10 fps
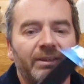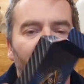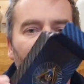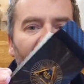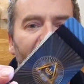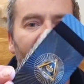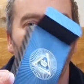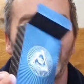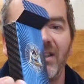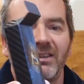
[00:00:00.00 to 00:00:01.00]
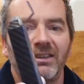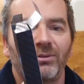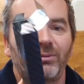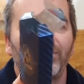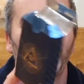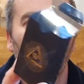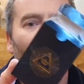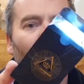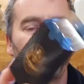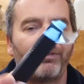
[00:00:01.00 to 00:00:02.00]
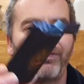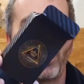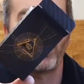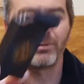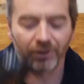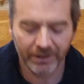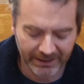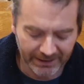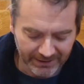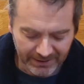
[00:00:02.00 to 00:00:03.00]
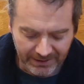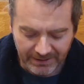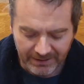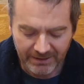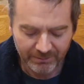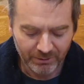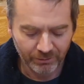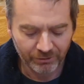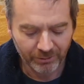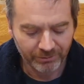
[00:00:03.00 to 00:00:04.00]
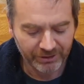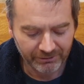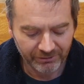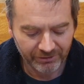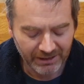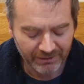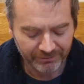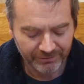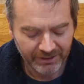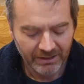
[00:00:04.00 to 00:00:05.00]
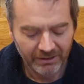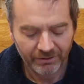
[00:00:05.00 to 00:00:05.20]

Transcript: at the way that hits the light. It's all sort of carbon fibery, all top secret stuff.